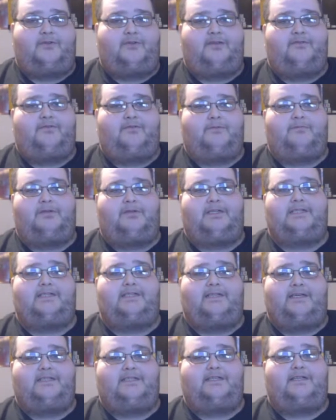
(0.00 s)
different
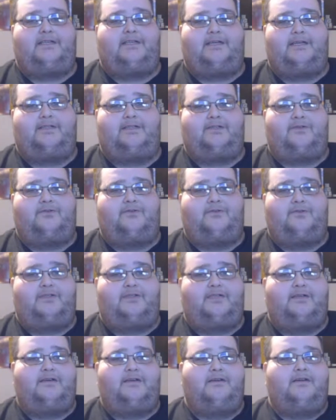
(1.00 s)
PlayStation consoles,